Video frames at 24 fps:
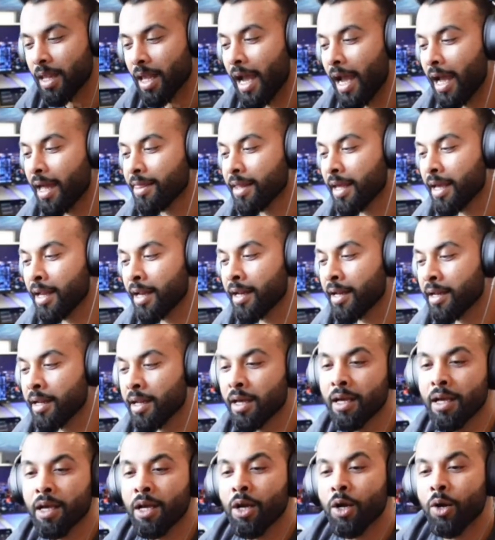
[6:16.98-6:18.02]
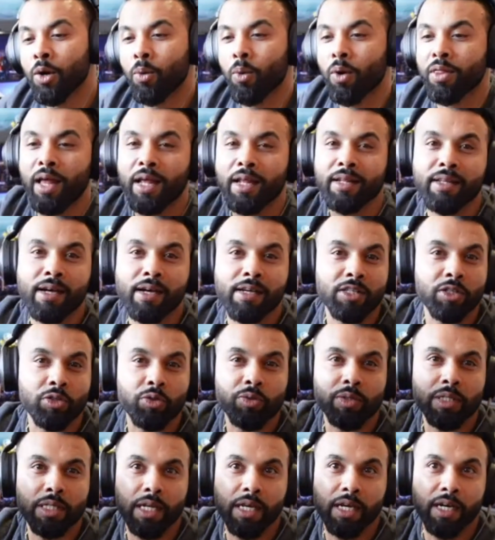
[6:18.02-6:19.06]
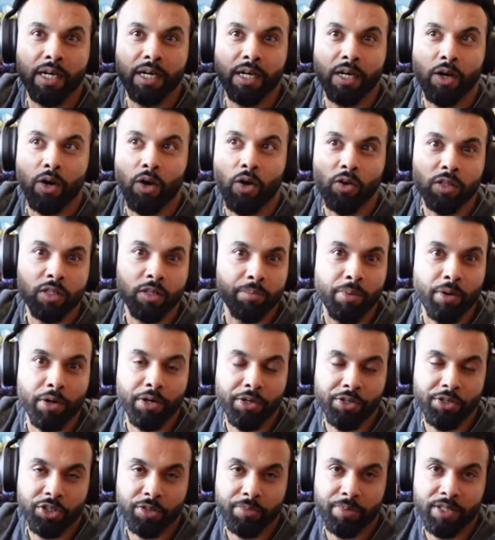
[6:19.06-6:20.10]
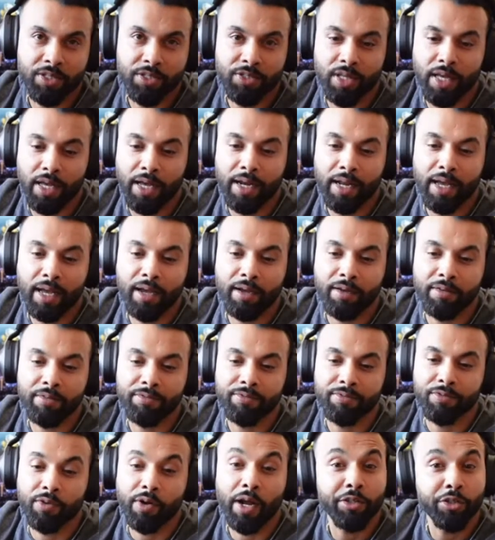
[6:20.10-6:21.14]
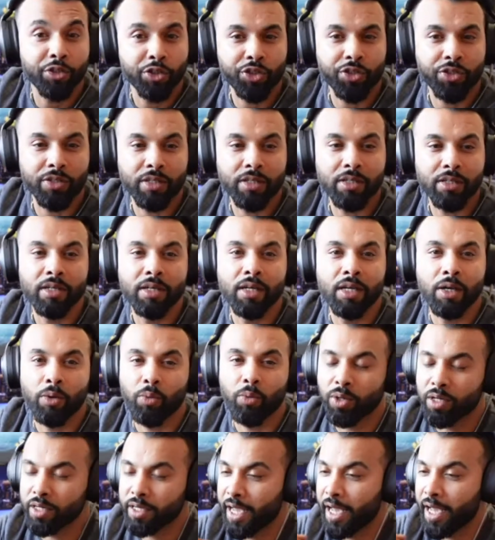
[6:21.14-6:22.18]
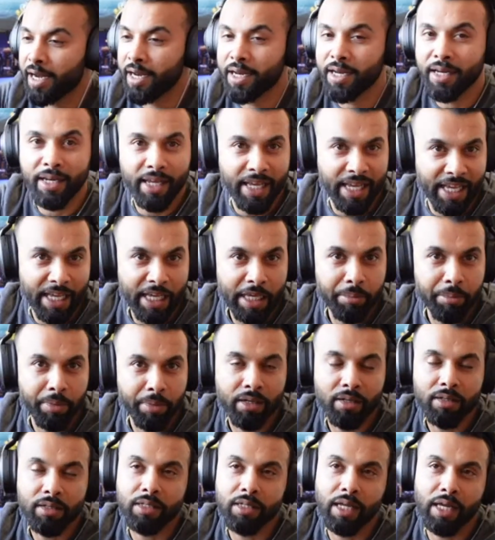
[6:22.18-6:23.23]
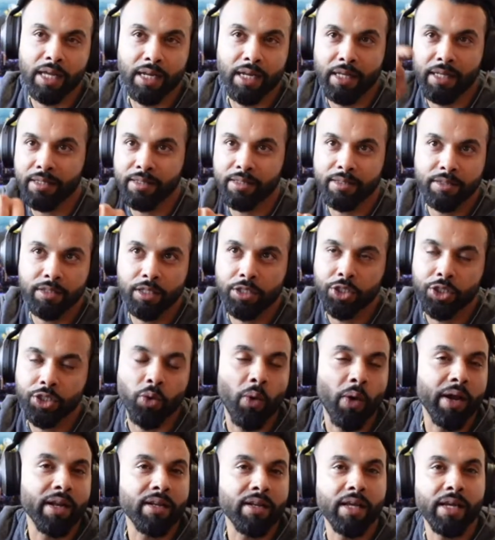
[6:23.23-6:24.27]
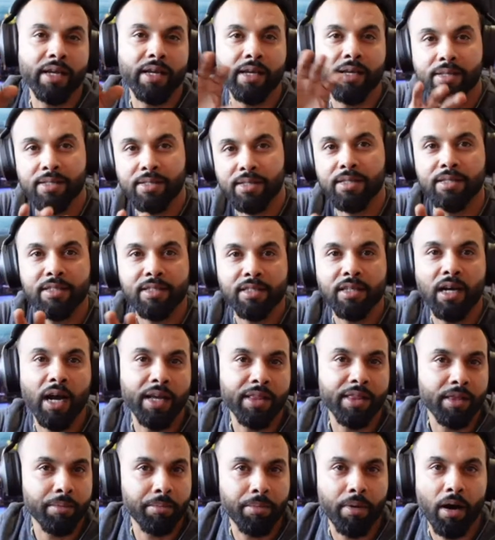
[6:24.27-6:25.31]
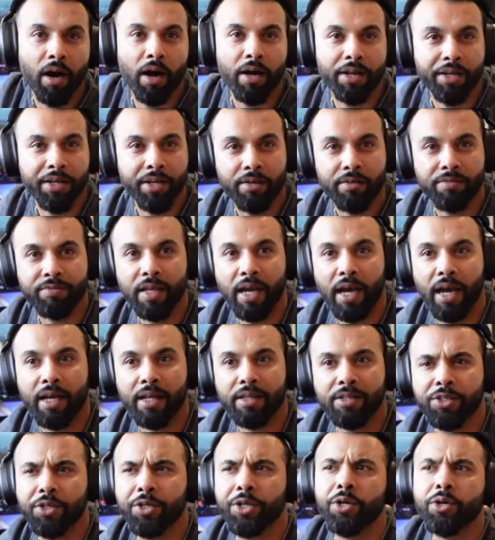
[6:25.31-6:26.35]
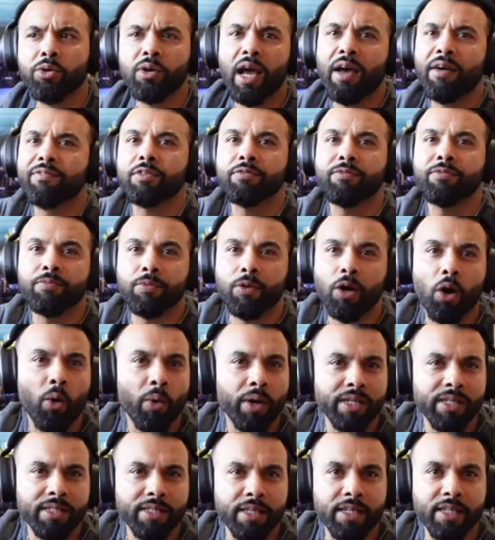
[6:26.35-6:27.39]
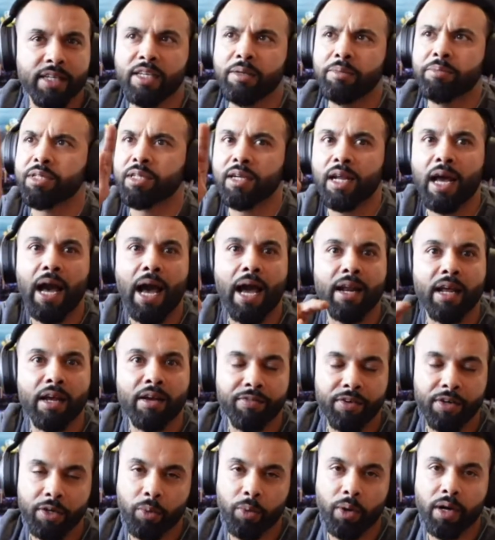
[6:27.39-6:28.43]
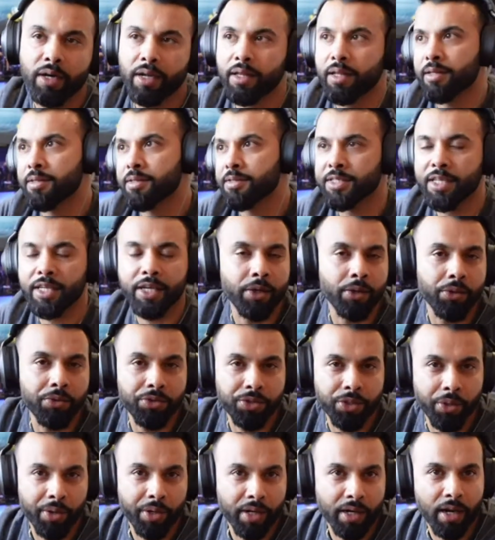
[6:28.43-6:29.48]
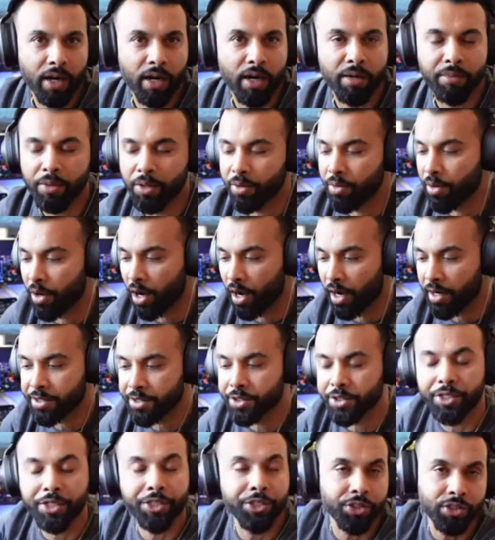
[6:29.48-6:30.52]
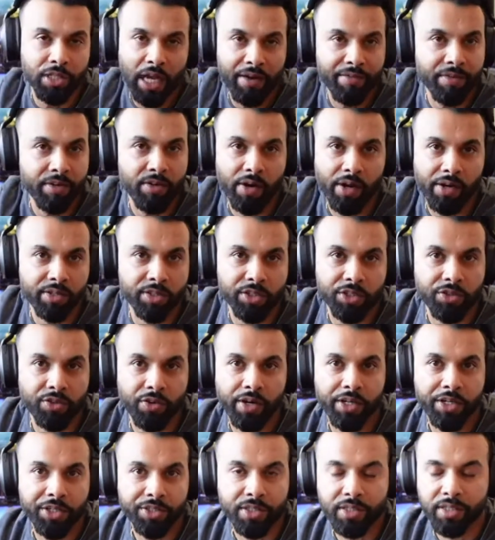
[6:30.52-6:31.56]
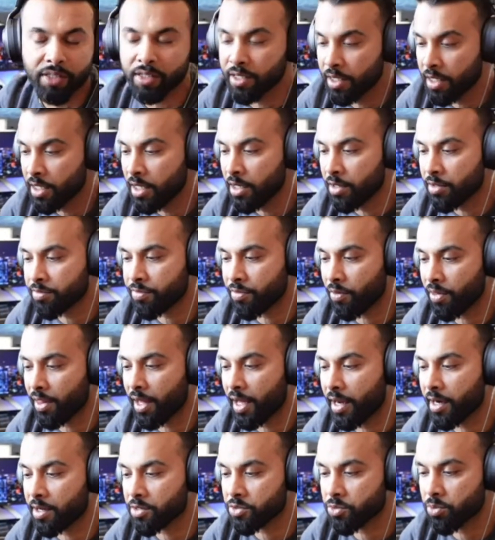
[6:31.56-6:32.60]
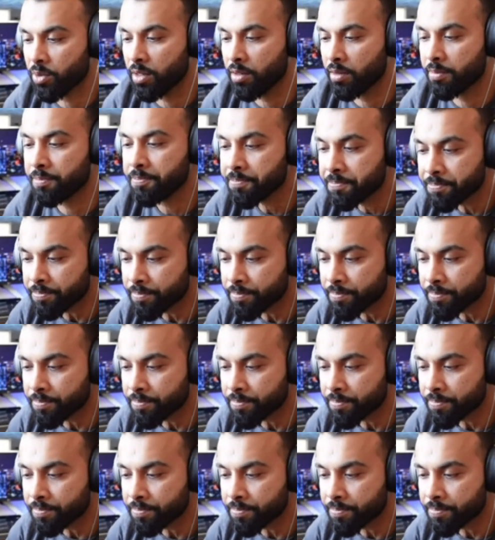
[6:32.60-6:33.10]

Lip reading: and then what that does is all the participants that have registered will get an email, and the join link is inside the body of that. So you don't have to go in Teams and add everyone and see who's going to come or not. You could just have a registration for that as well.